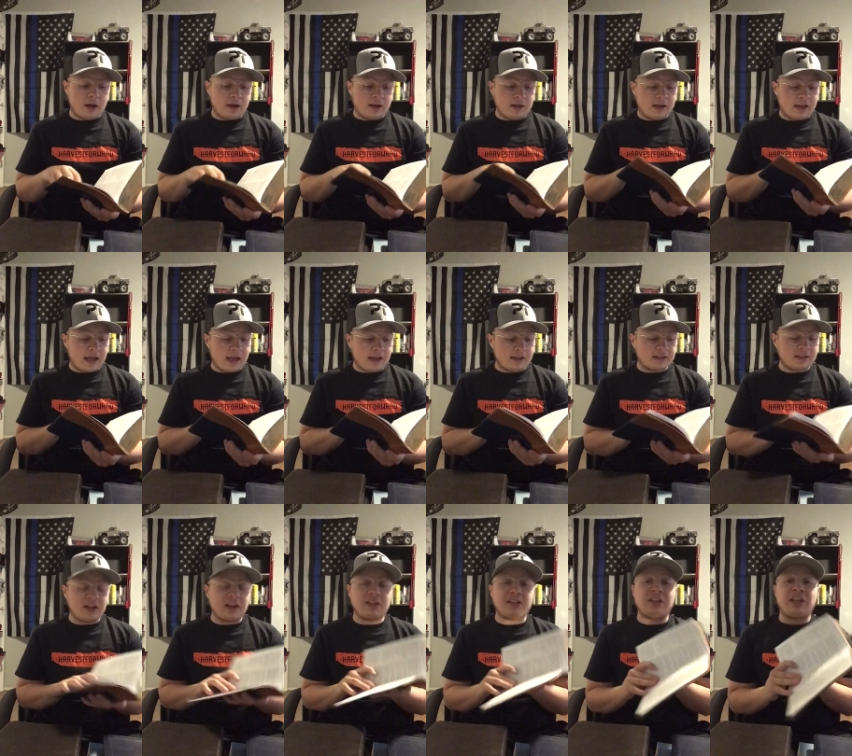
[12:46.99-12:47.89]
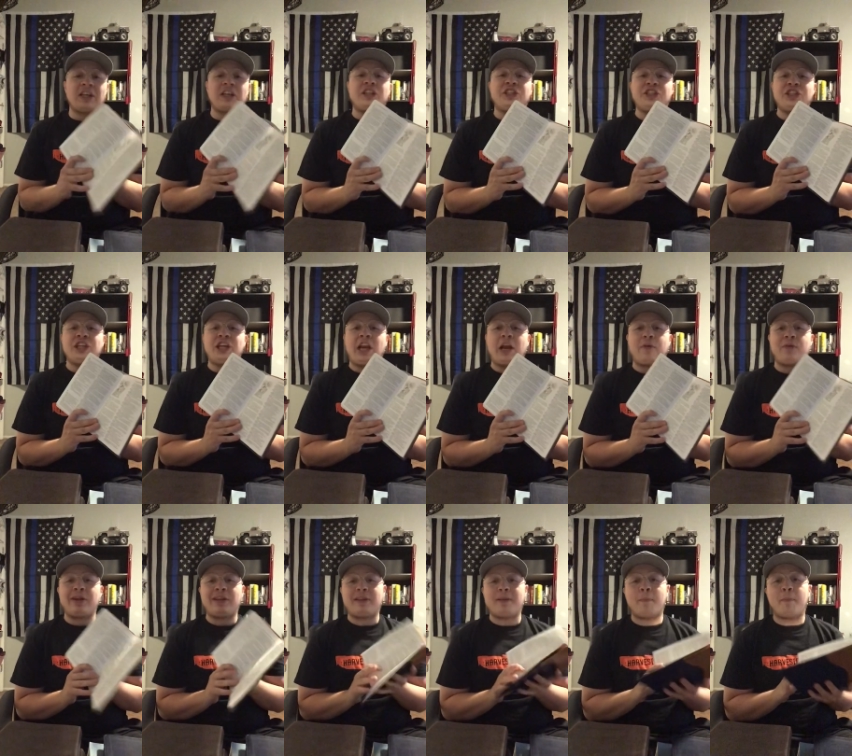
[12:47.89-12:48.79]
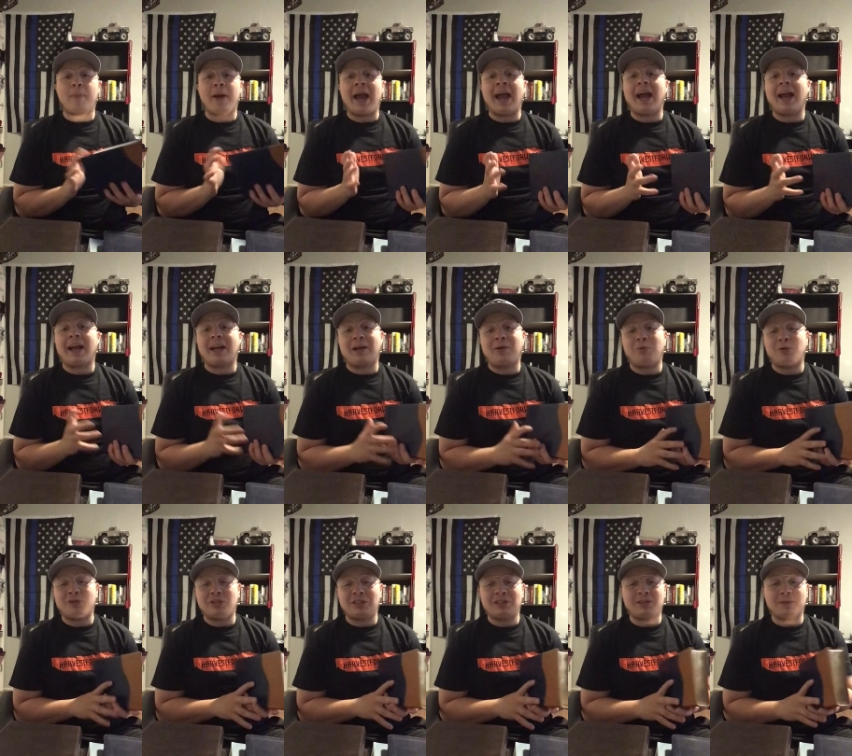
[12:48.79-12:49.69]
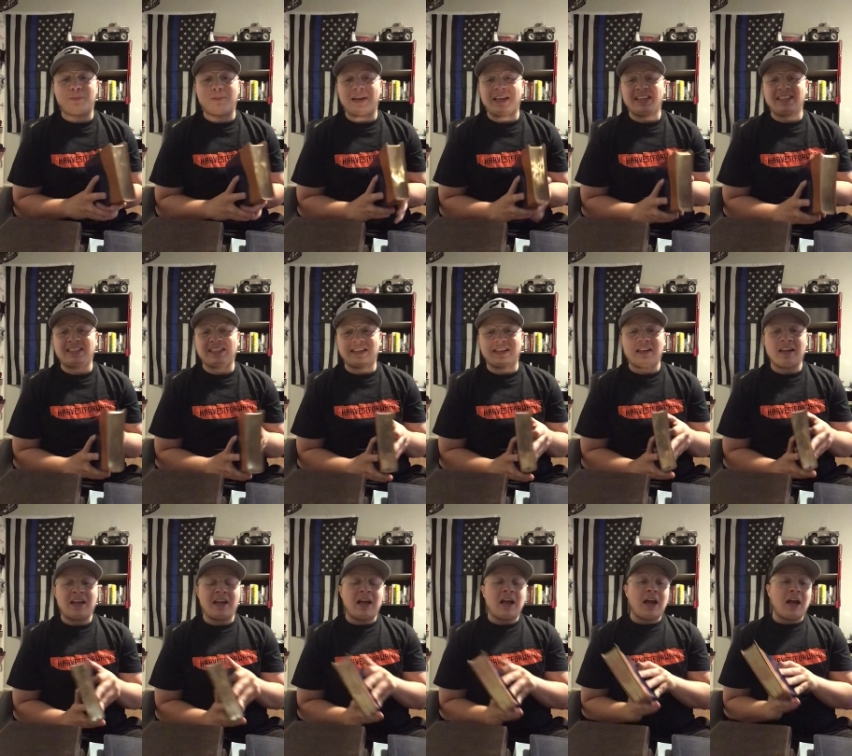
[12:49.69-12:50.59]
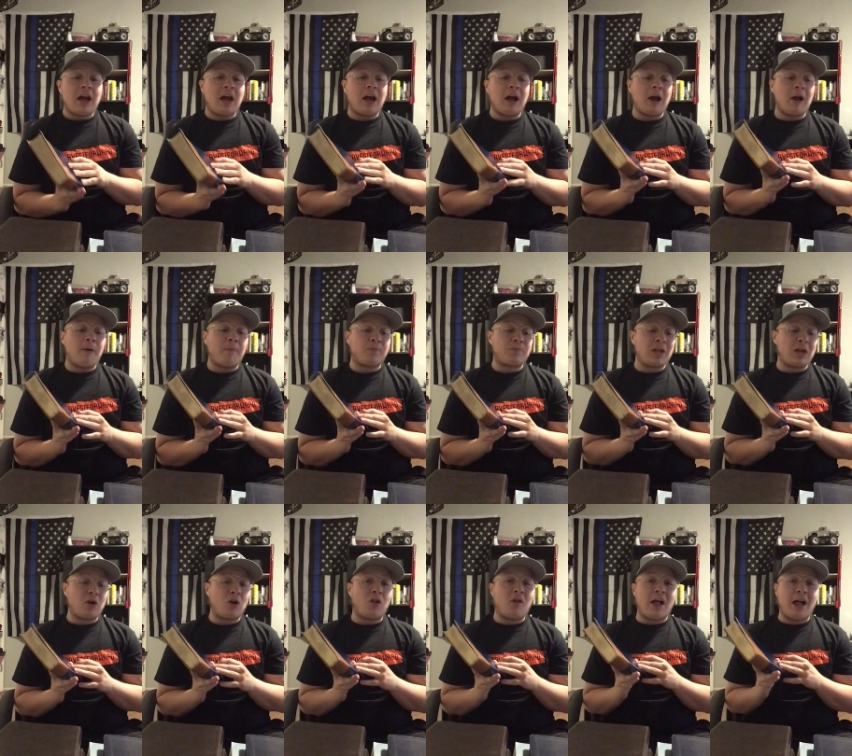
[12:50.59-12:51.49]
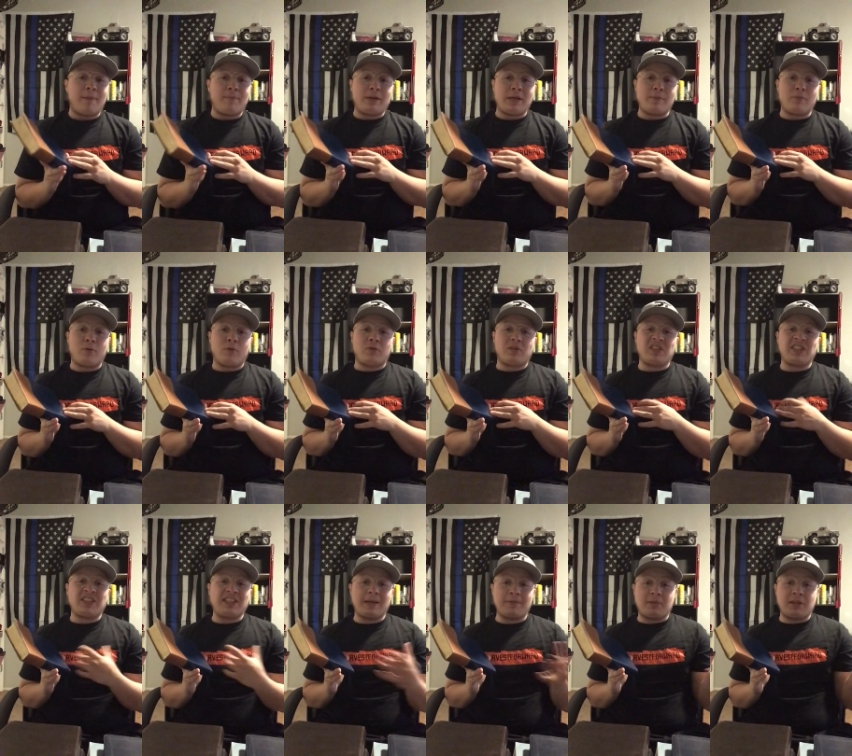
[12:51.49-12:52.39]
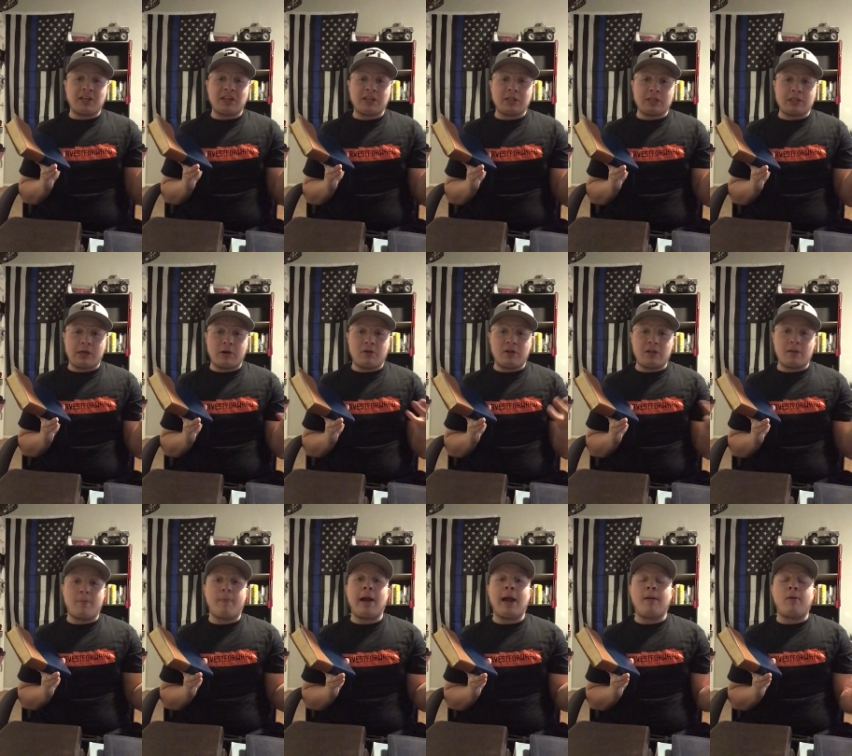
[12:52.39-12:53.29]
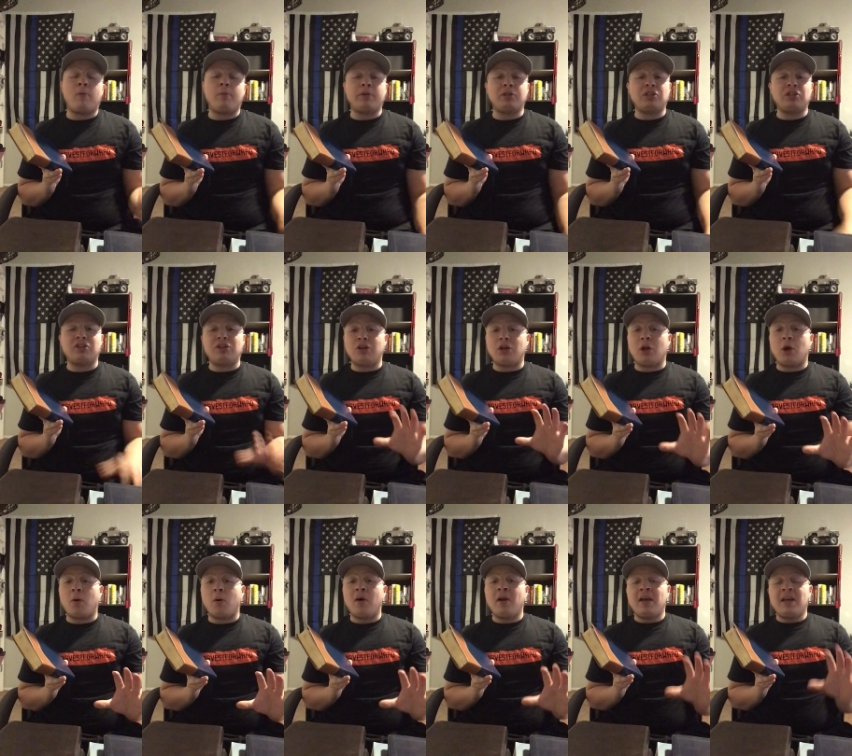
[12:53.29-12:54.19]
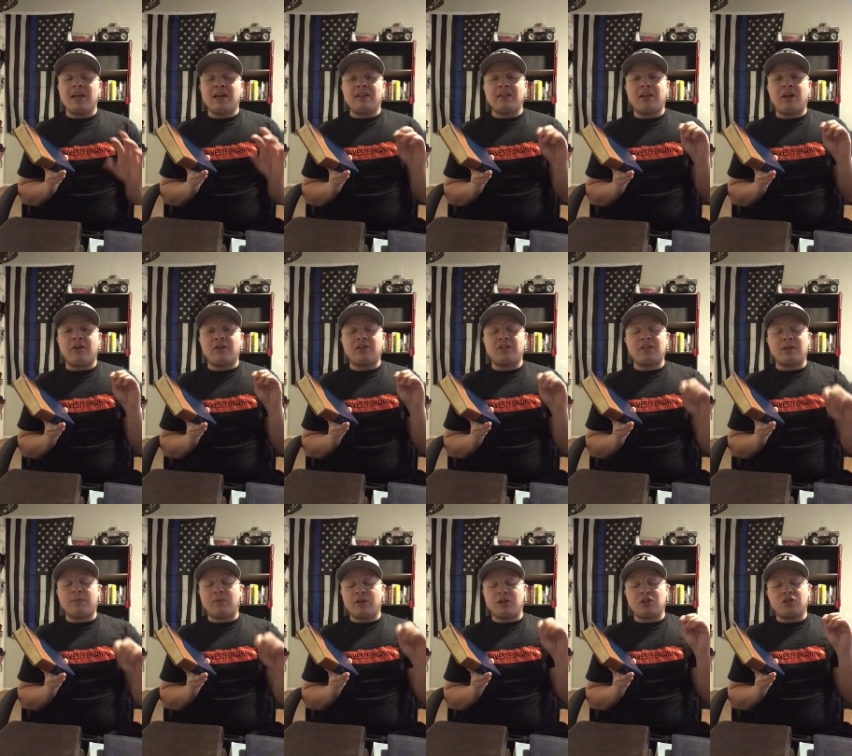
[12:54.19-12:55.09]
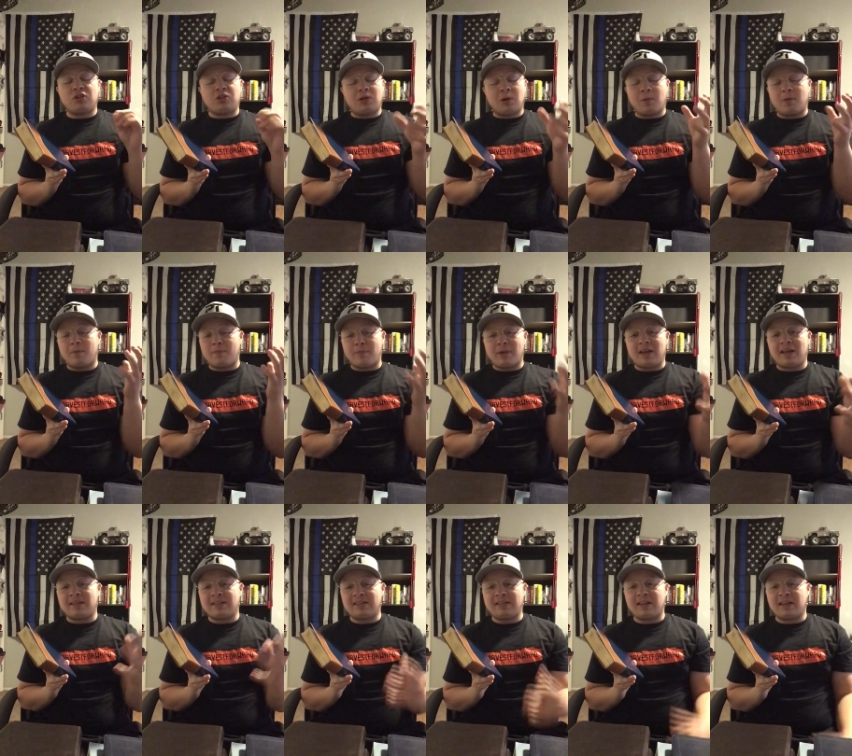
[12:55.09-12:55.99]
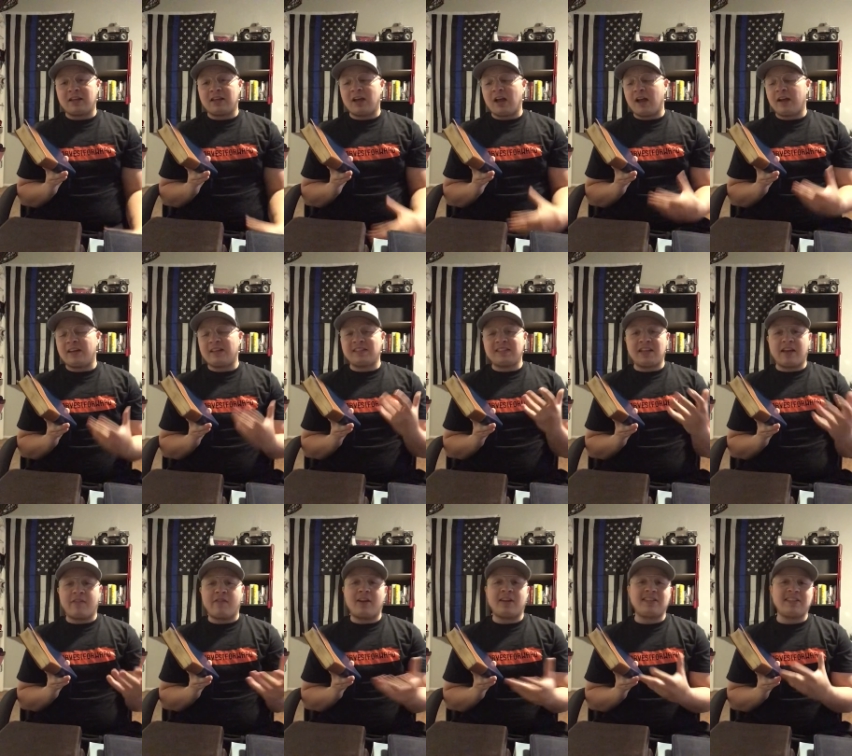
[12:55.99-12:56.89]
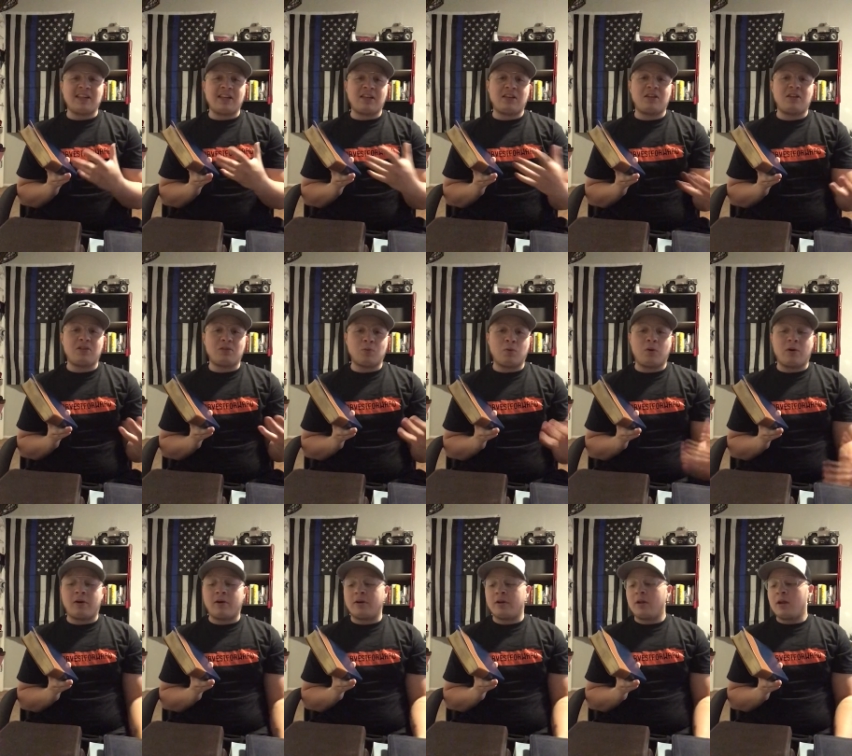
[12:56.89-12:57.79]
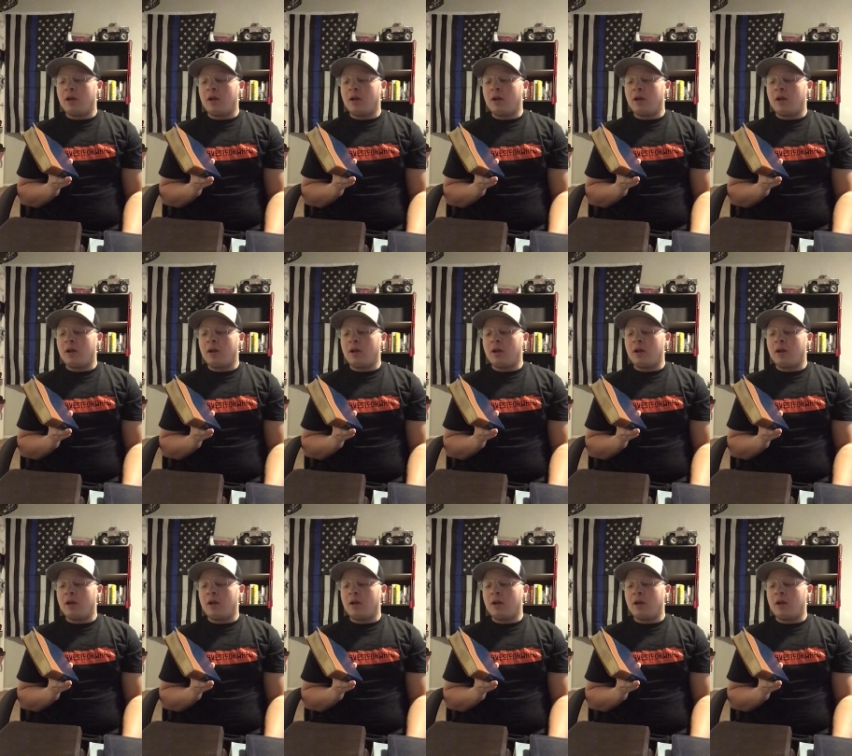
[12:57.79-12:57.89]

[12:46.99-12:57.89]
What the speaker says: It has a dictionary at the back, which is amazing. I know a lot of people skip the dictionary in the Bible, but just know there is something so amazing that God has given us in His Word.